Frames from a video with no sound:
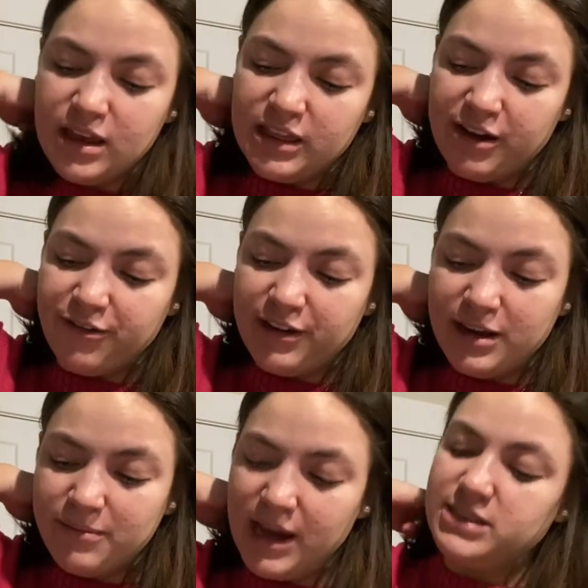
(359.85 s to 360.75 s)
They
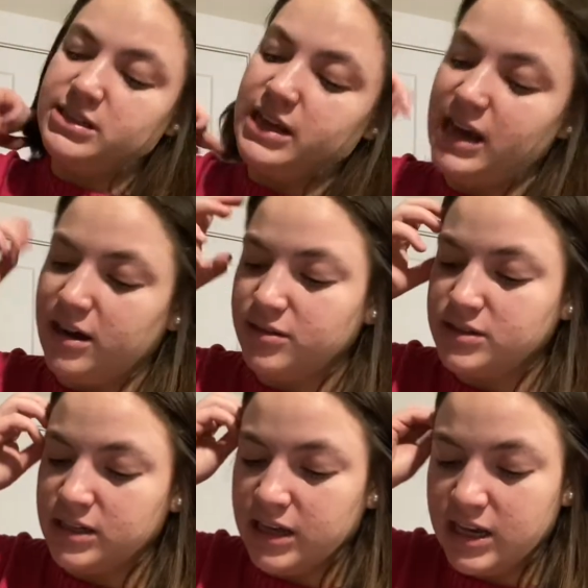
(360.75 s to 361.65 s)
ran back to the house
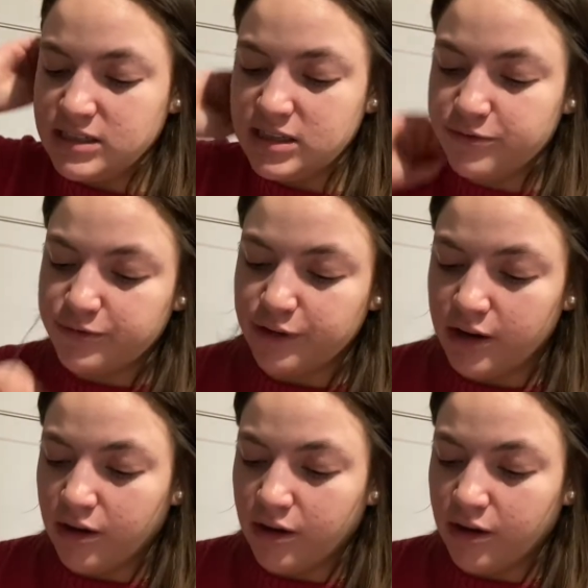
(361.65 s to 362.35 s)
and into the front